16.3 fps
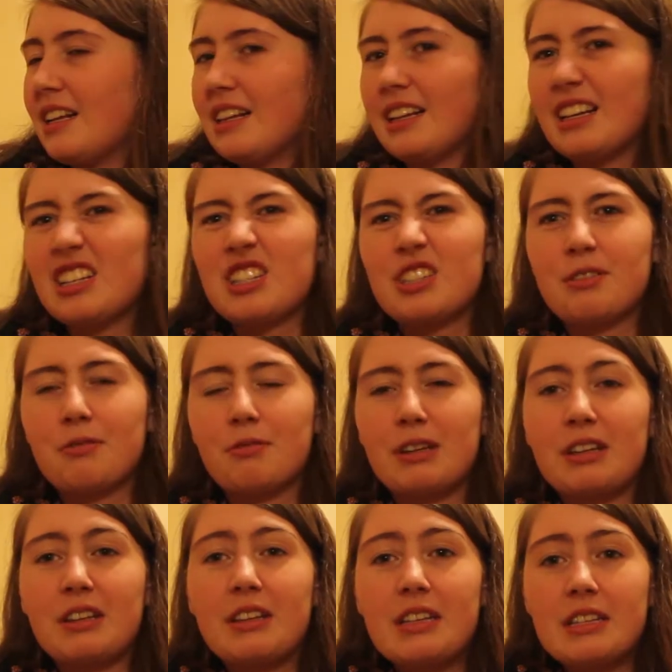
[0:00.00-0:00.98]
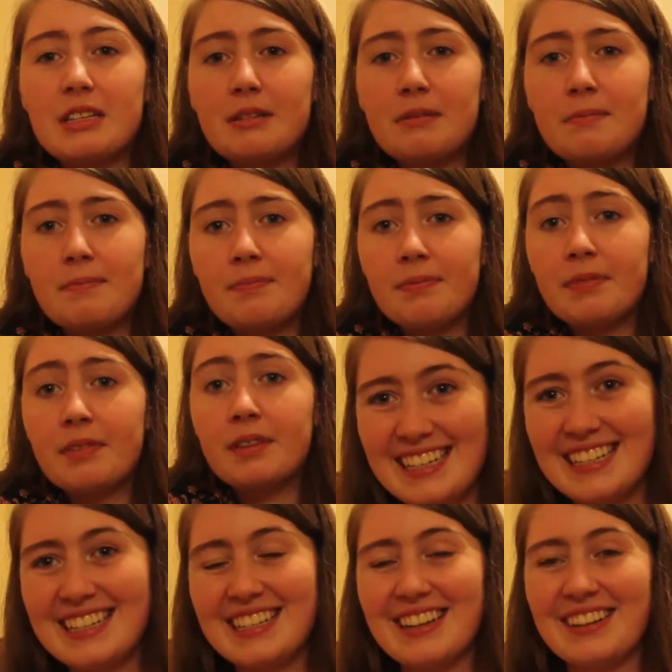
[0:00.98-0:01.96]
like surrealism.
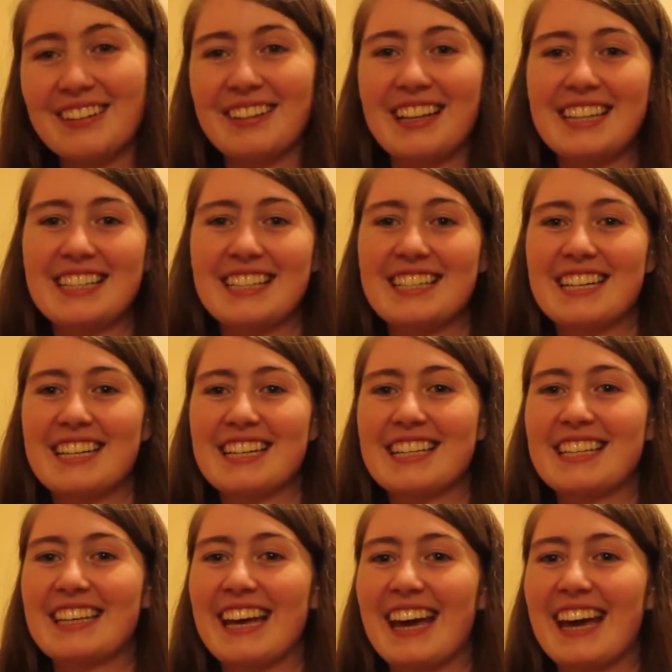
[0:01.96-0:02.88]
So let's just